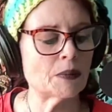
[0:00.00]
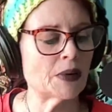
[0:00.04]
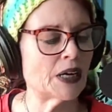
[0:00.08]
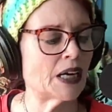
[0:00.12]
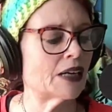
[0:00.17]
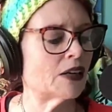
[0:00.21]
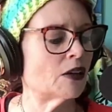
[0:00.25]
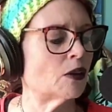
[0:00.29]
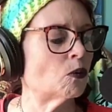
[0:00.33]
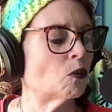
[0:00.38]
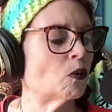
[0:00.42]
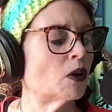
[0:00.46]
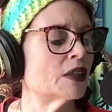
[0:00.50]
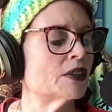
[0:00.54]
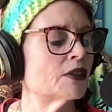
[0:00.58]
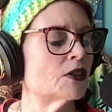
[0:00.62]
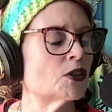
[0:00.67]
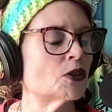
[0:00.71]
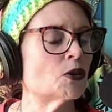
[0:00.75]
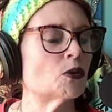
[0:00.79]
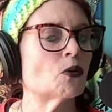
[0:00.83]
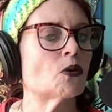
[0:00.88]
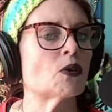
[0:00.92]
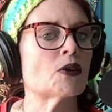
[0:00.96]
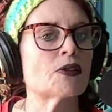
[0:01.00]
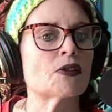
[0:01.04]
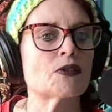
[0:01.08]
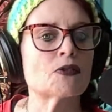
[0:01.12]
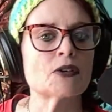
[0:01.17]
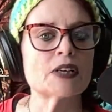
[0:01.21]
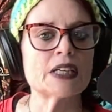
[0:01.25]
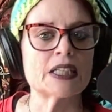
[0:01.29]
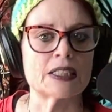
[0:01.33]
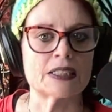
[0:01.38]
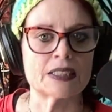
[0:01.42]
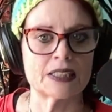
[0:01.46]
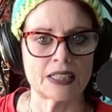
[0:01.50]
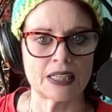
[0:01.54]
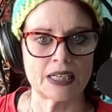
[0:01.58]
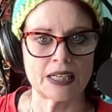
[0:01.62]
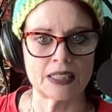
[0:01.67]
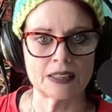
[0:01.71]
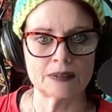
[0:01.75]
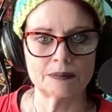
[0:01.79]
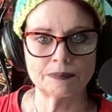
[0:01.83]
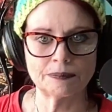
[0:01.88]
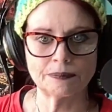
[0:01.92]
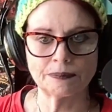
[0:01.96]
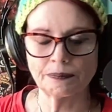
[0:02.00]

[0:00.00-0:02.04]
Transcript: pile 1, 2, or 3 today.